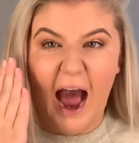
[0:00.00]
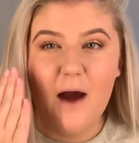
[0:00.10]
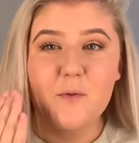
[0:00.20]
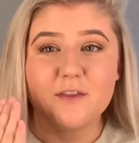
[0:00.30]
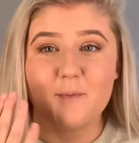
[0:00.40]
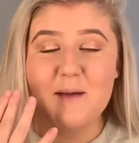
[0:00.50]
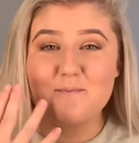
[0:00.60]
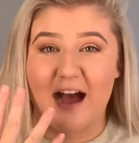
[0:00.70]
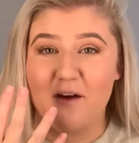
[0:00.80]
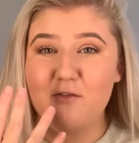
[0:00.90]
with my
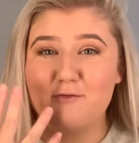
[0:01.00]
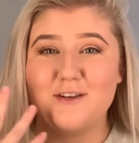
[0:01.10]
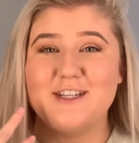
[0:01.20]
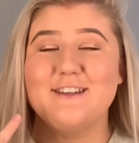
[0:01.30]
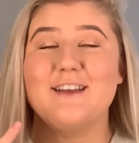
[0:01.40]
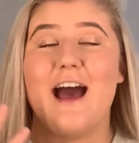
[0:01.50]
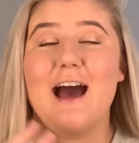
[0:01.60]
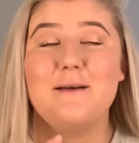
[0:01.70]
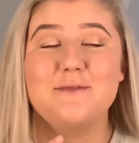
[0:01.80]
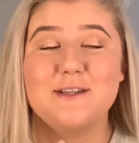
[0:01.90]
mouth, which is
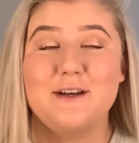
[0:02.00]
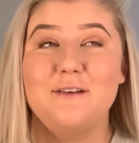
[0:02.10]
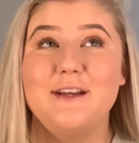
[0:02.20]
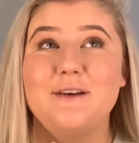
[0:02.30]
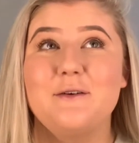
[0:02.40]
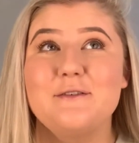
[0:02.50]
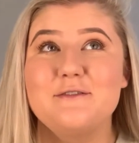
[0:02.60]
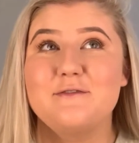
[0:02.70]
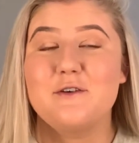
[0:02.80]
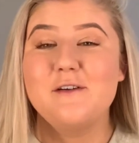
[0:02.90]
absolutely
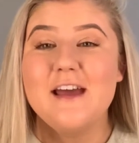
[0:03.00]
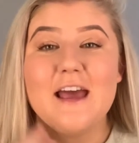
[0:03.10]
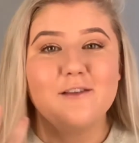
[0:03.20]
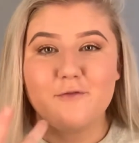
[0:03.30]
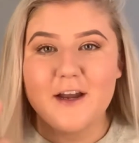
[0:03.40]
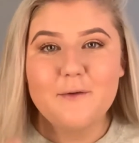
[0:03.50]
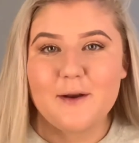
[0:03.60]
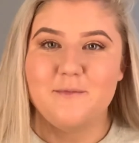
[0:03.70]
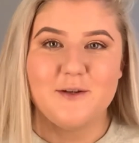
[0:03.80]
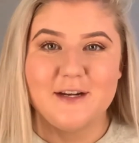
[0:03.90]
awful. It's funny when
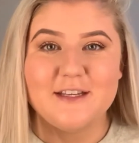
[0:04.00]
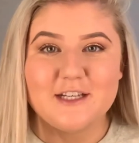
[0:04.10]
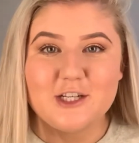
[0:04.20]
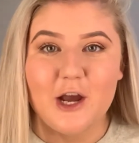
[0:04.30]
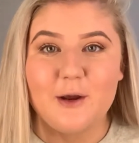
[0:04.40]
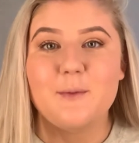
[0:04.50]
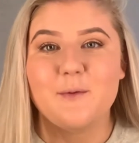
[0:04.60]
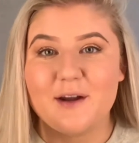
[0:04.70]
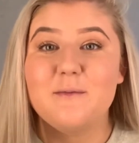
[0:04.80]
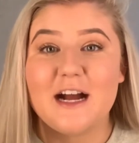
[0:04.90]
I'm doing it as a joke, but
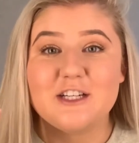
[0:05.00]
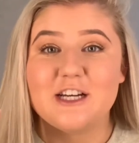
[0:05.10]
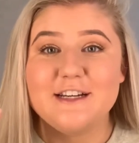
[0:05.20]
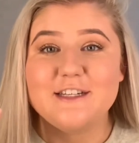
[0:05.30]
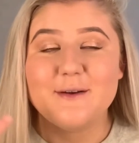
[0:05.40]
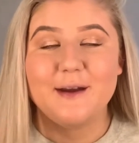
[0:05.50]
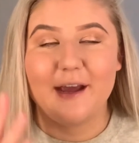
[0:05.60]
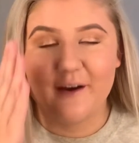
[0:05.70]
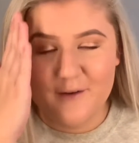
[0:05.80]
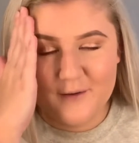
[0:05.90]
when I'm actually doing
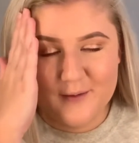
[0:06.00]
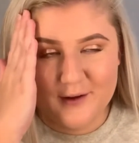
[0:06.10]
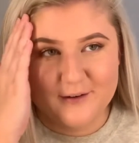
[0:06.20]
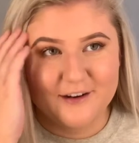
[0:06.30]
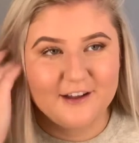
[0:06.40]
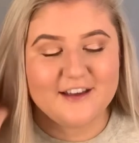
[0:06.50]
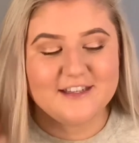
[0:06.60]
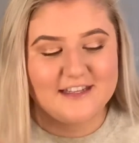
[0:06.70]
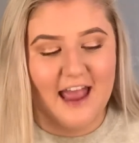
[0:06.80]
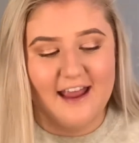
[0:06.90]
it, oh my god, I look a
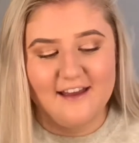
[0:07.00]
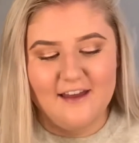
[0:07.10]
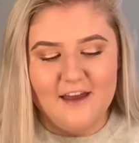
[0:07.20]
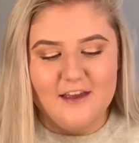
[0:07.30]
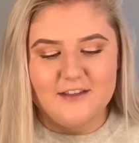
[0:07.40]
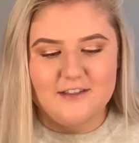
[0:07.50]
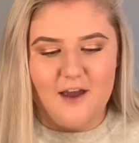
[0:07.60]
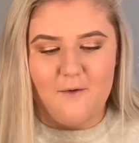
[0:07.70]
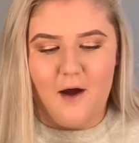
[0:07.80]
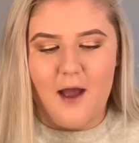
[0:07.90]
state.
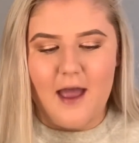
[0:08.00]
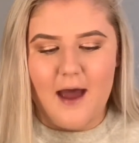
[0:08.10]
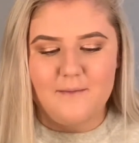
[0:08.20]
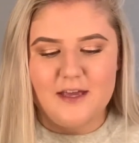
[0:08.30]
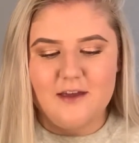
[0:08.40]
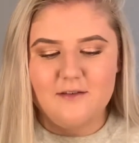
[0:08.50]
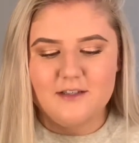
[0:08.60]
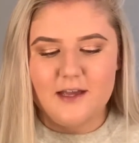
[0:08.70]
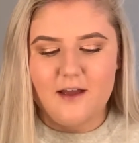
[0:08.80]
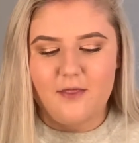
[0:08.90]
So I am
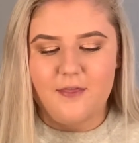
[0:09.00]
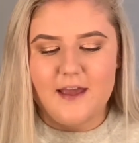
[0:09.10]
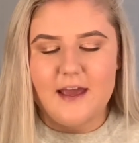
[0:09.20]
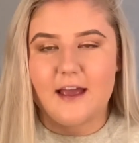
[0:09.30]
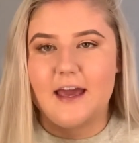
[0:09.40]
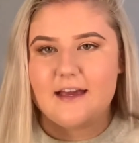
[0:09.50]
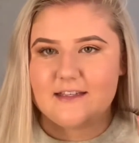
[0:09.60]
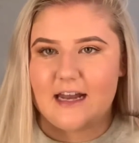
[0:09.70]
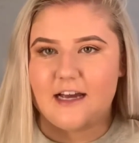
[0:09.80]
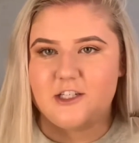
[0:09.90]
using the Kiss
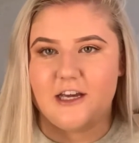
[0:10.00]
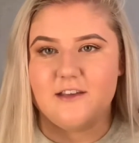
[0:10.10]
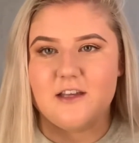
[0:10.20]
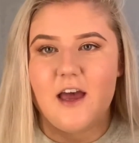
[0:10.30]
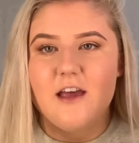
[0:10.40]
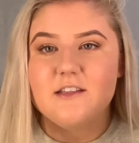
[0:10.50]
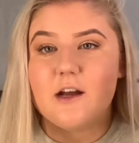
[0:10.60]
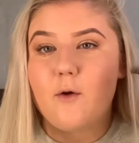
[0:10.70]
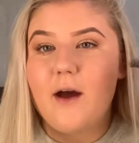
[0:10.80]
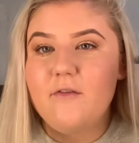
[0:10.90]
lashes. So they're quite